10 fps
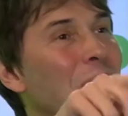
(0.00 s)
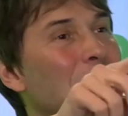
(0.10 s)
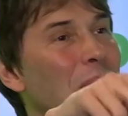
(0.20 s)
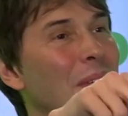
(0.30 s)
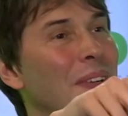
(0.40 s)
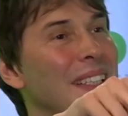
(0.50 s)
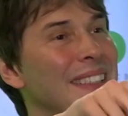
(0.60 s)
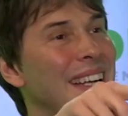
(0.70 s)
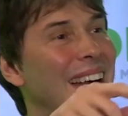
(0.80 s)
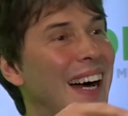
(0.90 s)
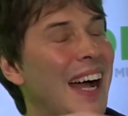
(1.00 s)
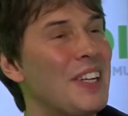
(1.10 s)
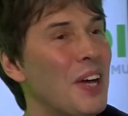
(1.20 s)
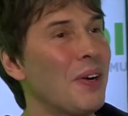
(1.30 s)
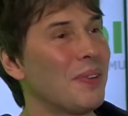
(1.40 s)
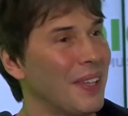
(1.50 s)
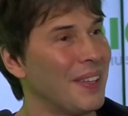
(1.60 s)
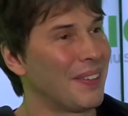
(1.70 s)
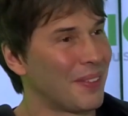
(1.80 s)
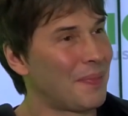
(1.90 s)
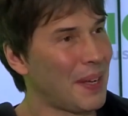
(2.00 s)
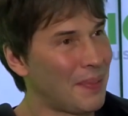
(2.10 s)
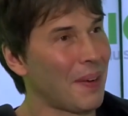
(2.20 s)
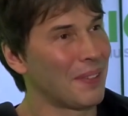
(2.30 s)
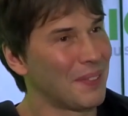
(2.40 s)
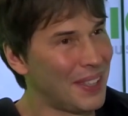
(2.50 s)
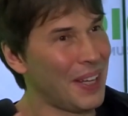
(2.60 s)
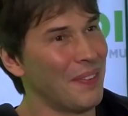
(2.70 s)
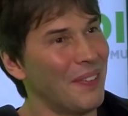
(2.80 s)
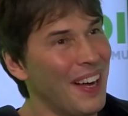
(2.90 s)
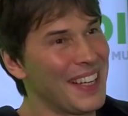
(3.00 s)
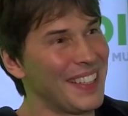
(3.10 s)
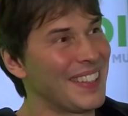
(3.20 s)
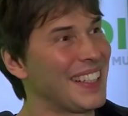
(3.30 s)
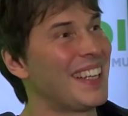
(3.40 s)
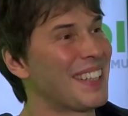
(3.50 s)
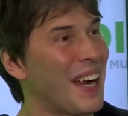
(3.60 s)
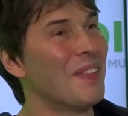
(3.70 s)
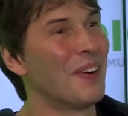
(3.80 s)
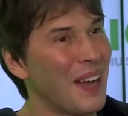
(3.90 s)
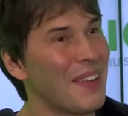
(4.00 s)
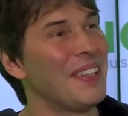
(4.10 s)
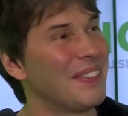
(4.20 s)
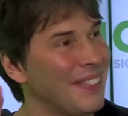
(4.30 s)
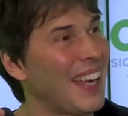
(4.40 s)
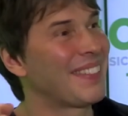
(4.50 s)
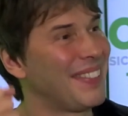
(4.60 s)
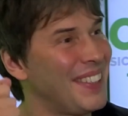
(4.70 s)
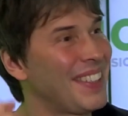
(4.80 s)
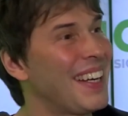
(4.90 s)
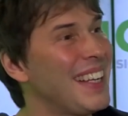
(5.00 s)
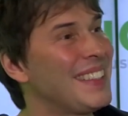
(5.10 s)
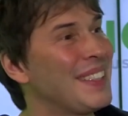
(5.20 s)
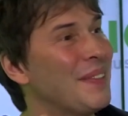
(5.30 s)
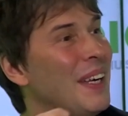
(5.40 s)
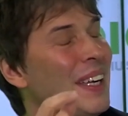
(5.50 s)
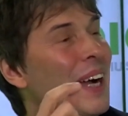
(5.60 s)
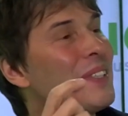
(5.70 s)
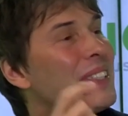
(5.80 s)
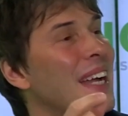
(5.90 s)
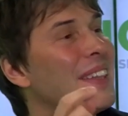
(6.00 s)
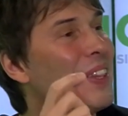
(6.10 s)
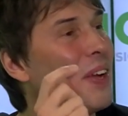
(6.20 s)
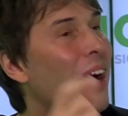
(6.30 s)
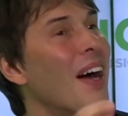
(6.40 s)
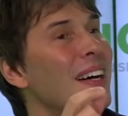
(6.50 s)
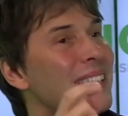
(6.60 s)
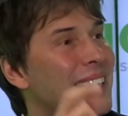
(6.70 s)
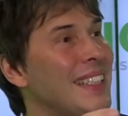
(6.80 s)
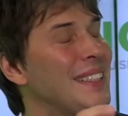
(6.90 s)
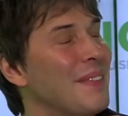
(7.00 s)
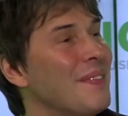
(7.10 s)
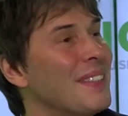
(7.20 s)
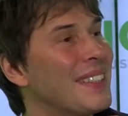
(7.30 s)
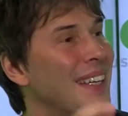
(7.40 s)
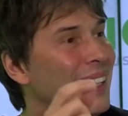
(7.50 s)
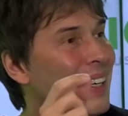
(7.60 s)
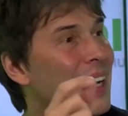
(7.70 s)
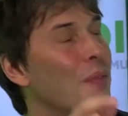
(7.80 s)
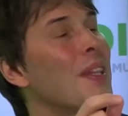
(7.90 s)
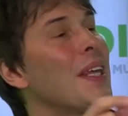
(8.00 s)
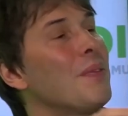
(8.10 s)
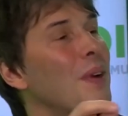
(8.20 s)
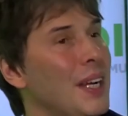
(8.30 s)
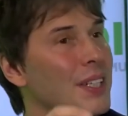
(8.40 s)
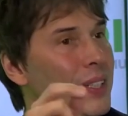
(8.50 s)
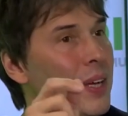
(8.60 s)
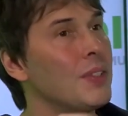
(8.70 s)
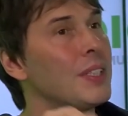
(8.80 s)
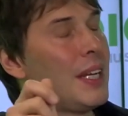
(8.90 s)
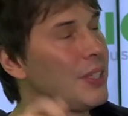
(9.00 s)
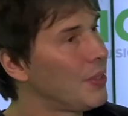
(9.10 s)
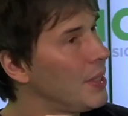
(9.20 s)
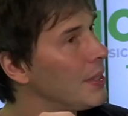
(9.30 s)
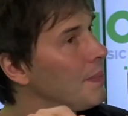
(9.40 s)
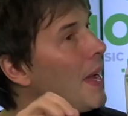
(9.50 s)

when people are listening, I know that there are big problems with human rights, and I was thinking, I'm not waving the flag for the Chinese system. I'm just saying there are systems within which those interests